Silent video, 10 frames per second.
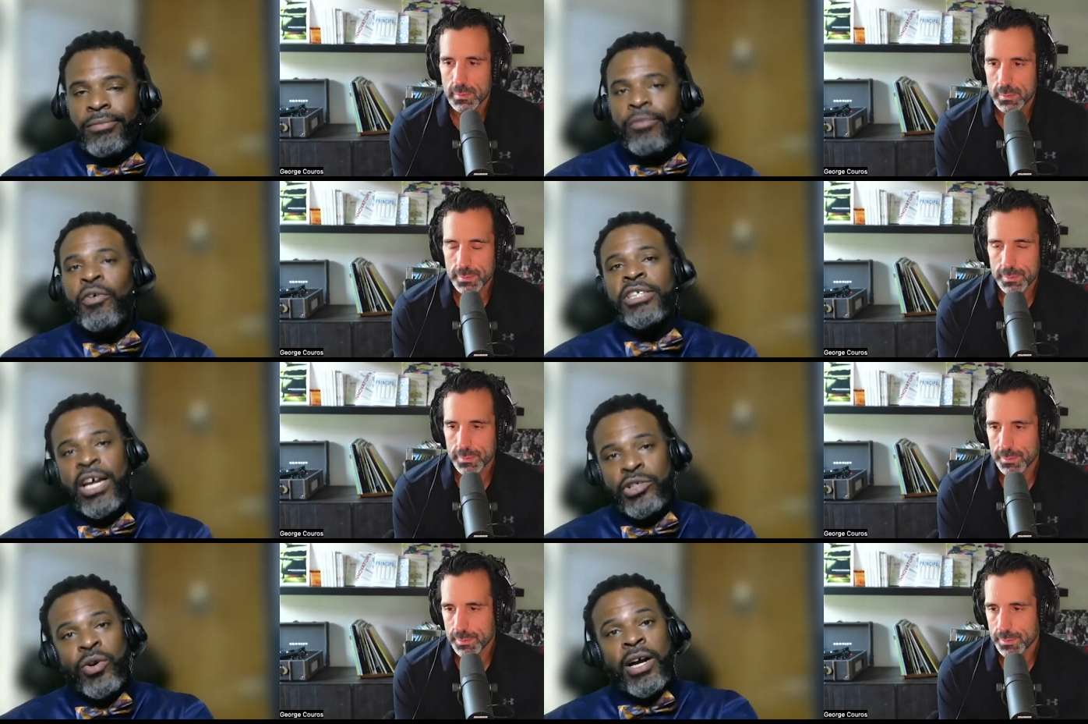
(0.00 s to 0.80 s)
Speaker 1: reached
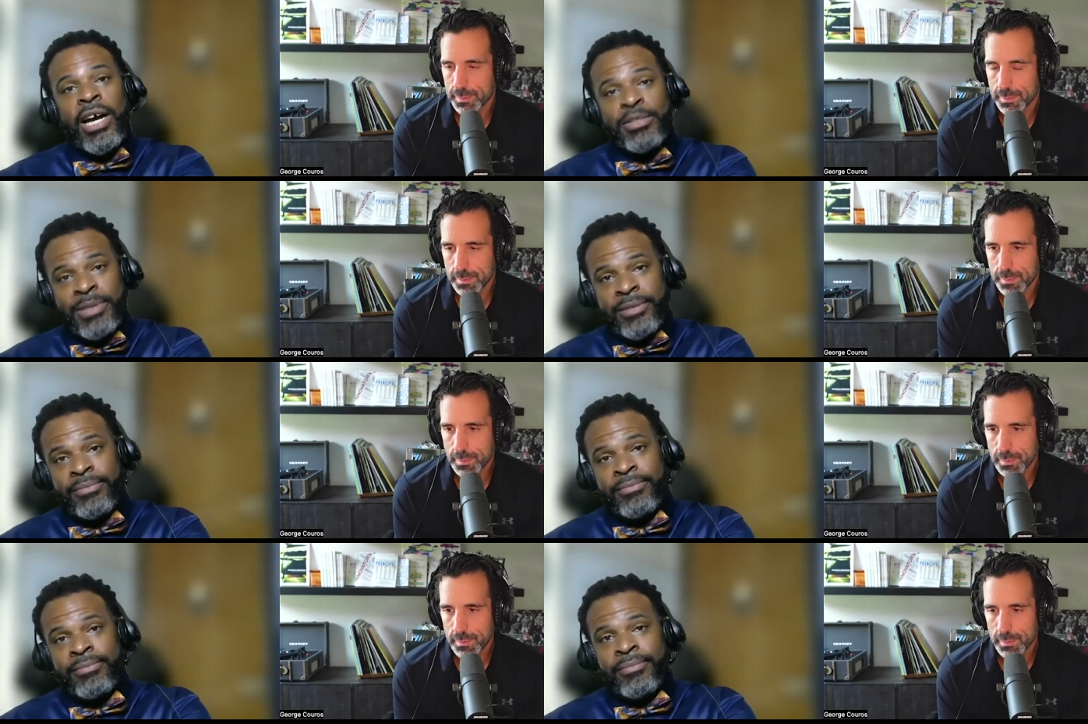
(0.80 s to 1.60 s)
out to her husband
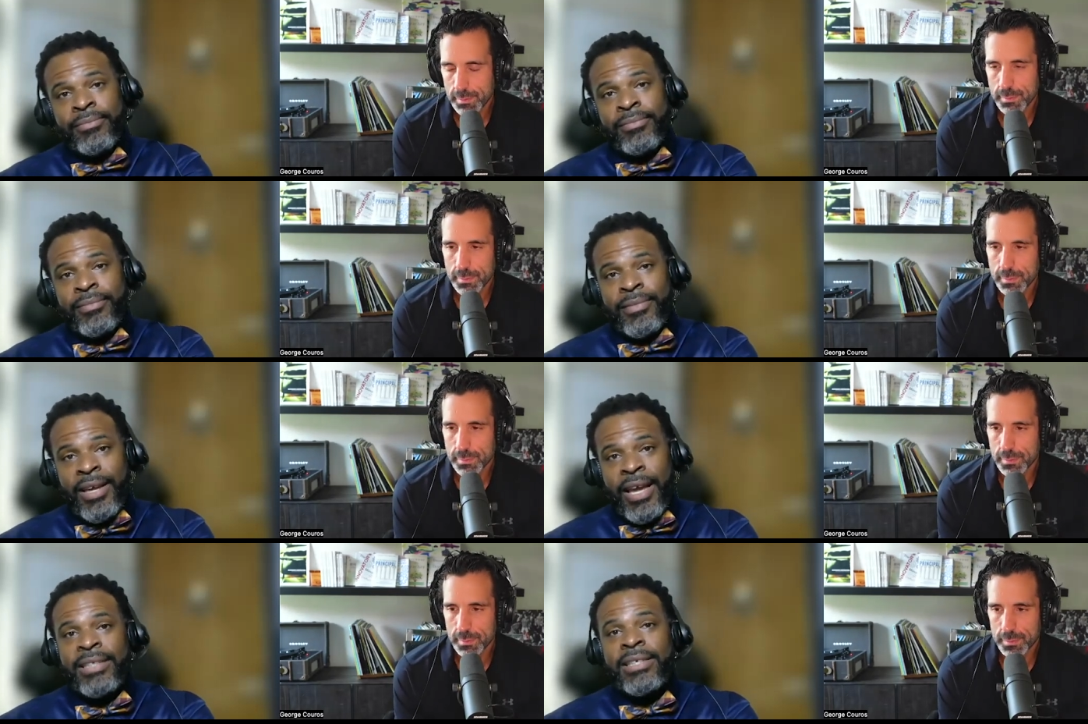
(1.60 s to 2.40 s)

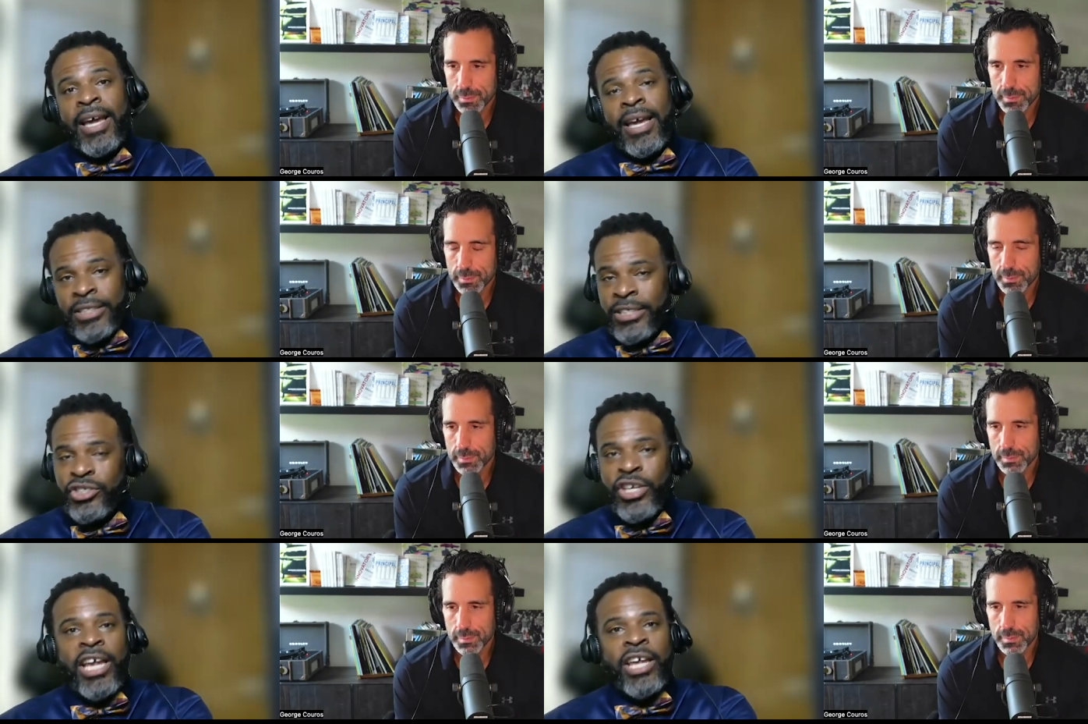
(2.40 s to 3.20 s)
and say,
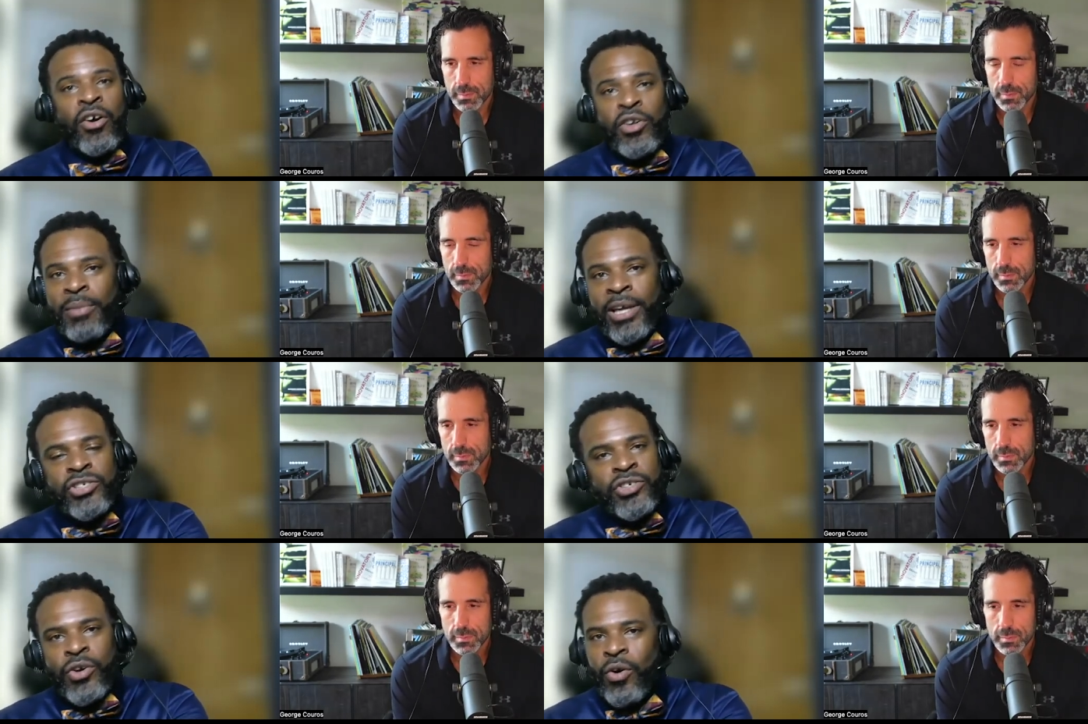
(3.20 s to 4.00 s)
just checking on you, make
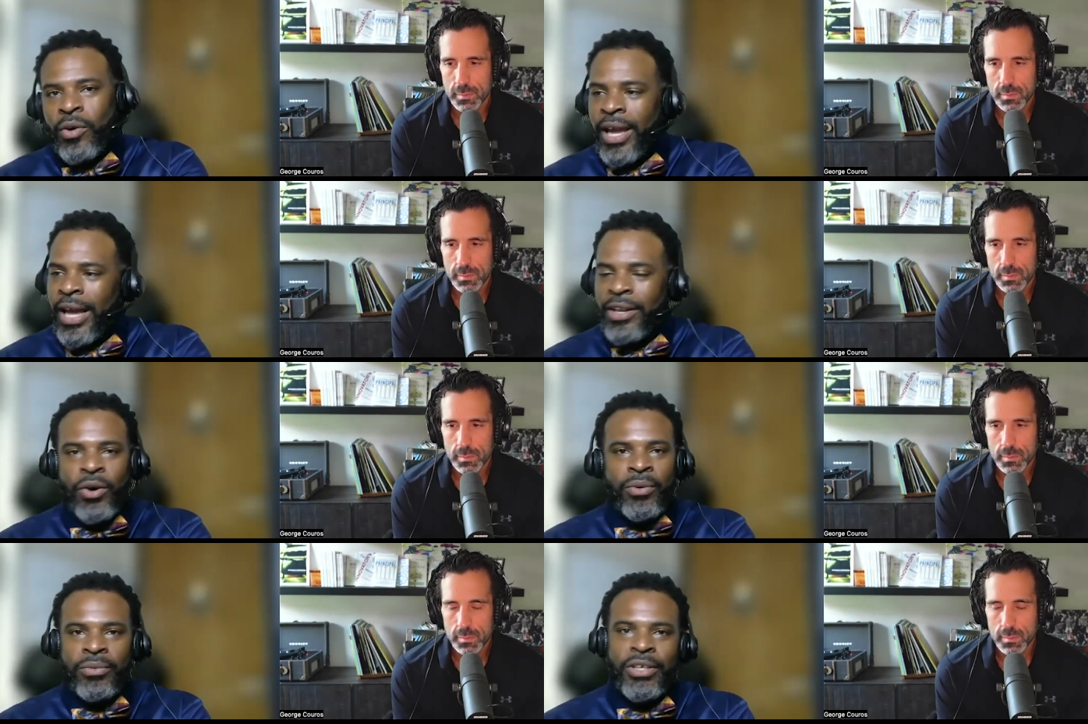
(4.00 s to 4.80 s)
sure you're okay. I
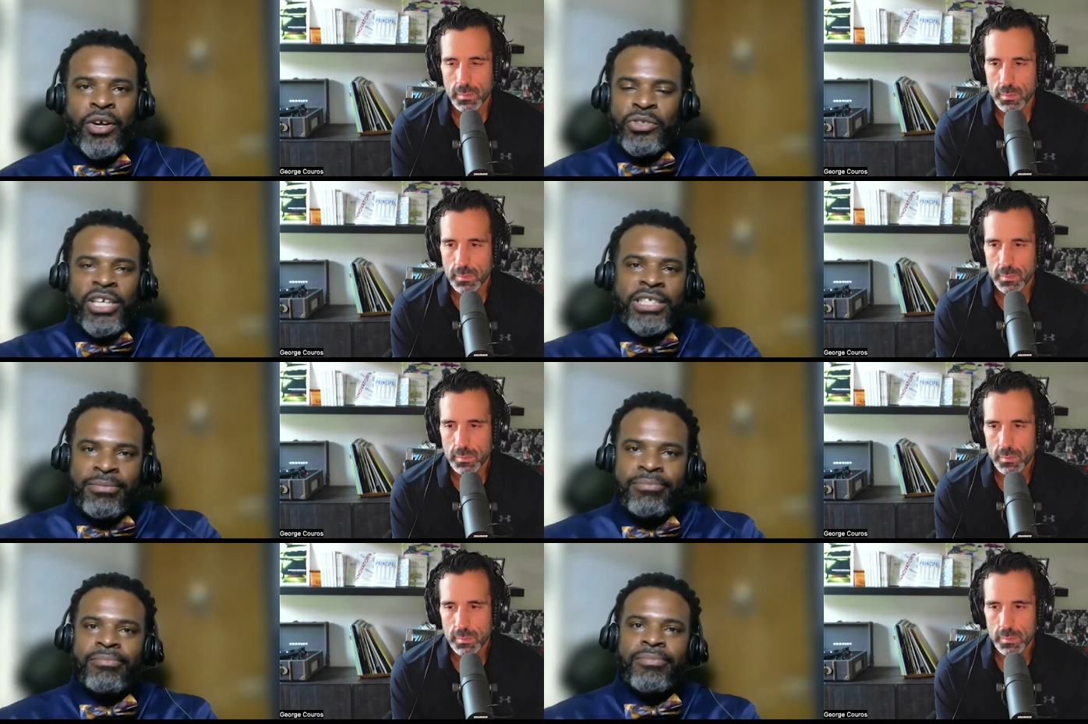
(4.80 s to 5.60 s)
know, you know,
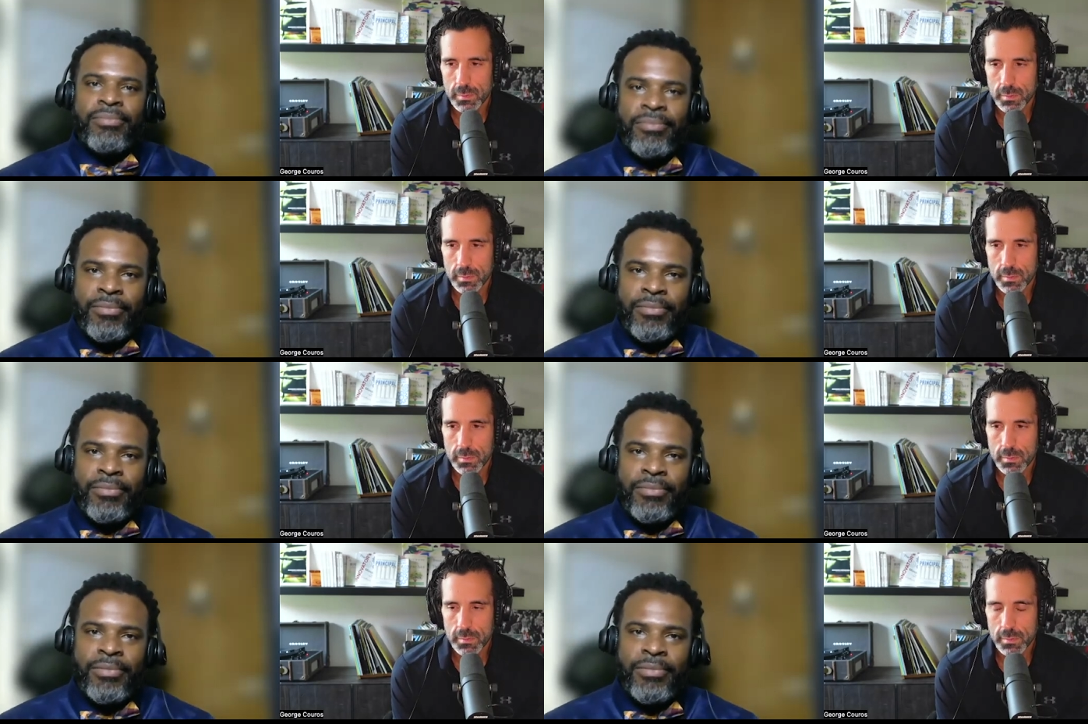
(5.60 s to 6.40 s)
just
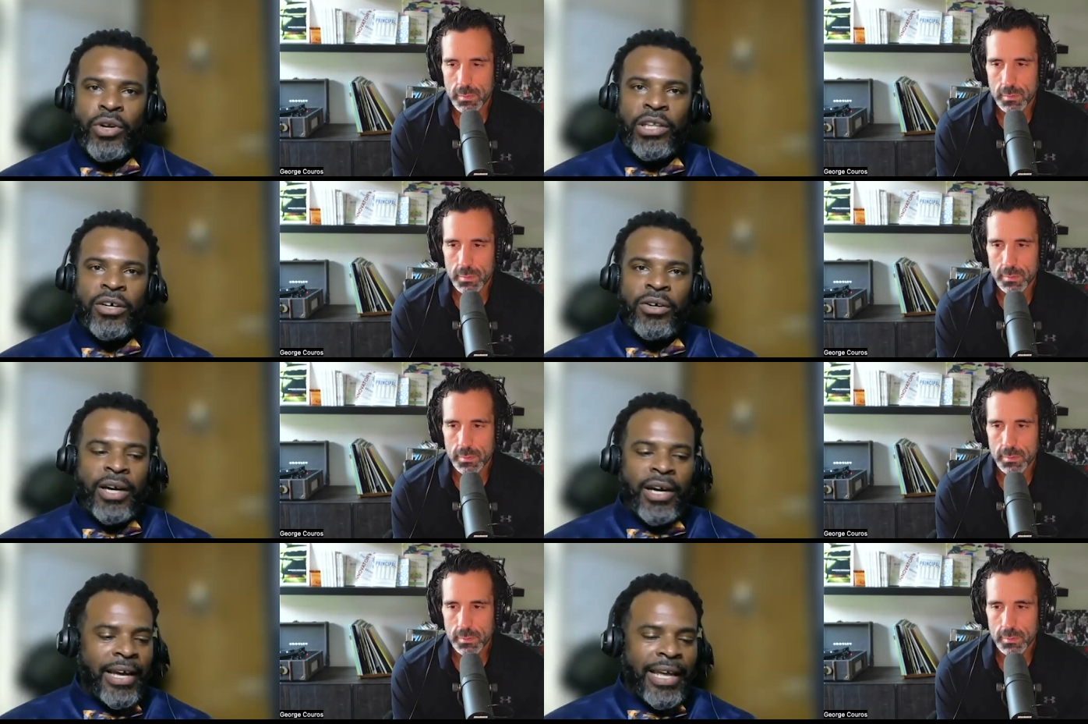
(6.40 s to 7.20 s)
showing a little
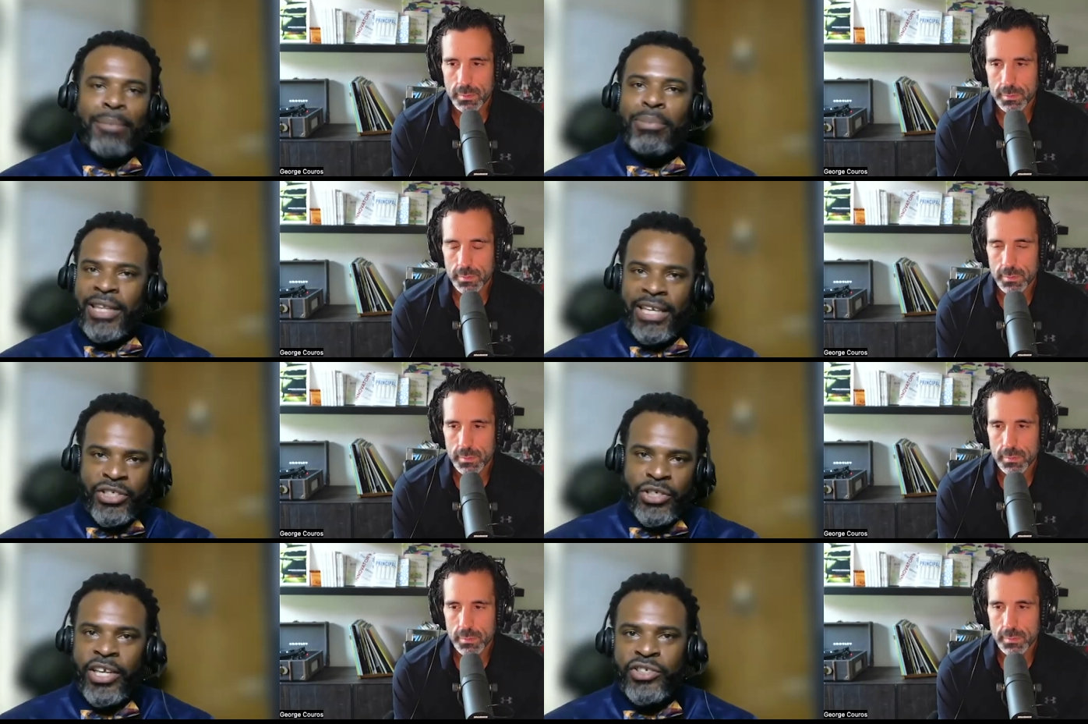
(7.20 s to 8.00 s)
uh, empathy
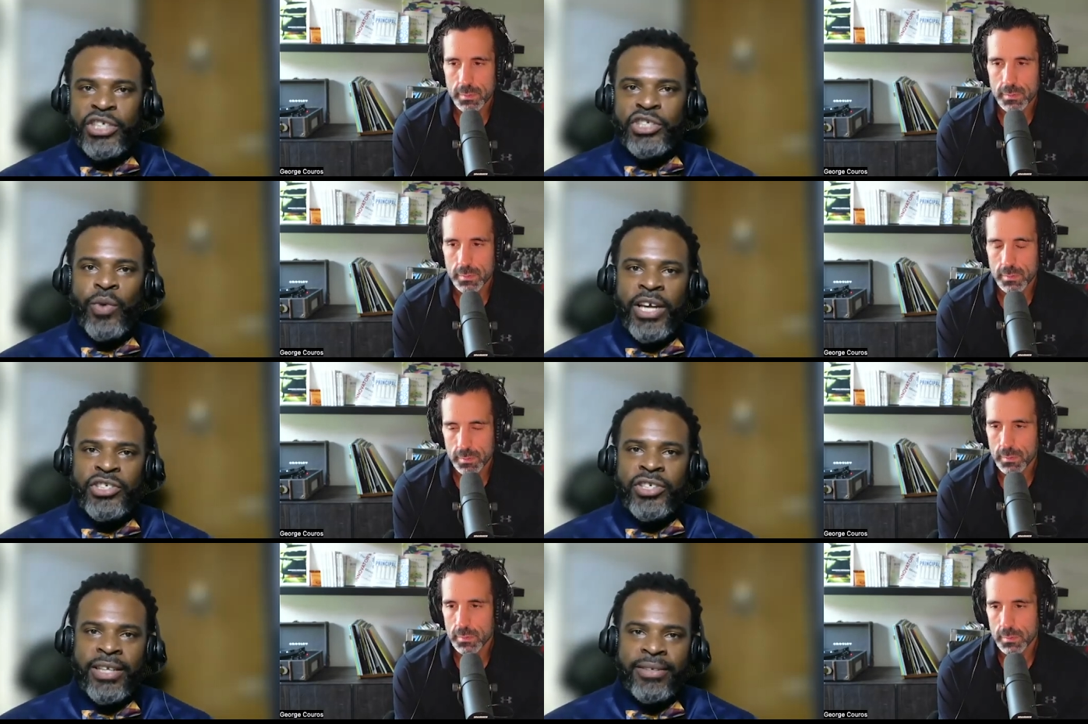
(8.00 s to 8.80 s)
to their
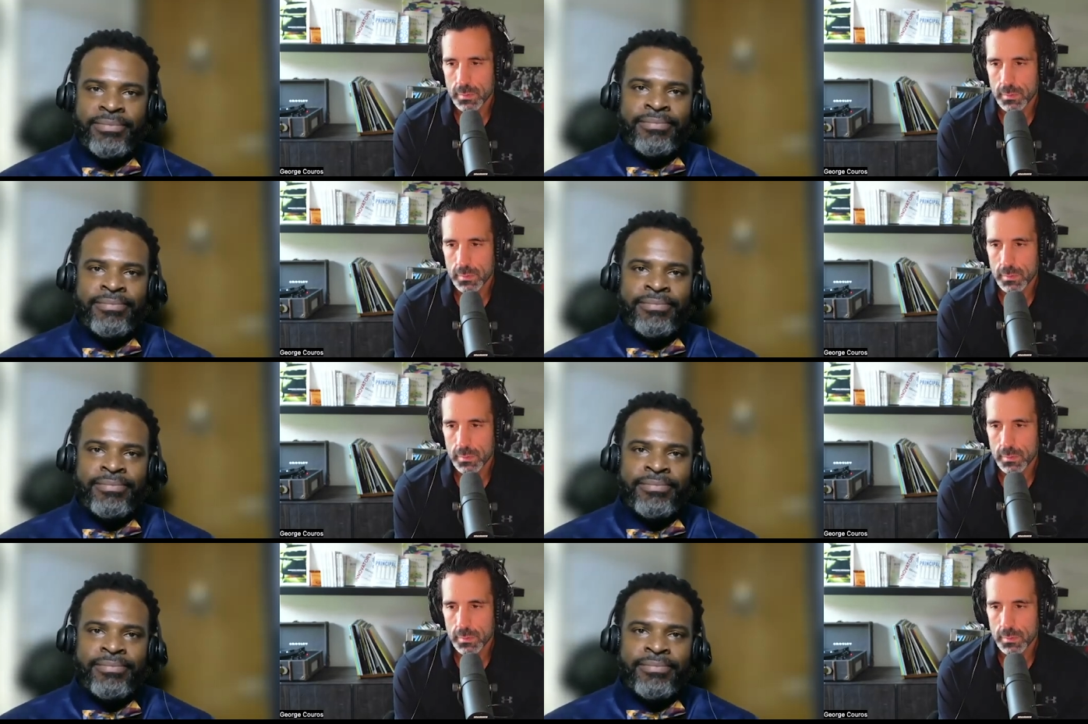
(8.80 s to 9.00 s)
situation, and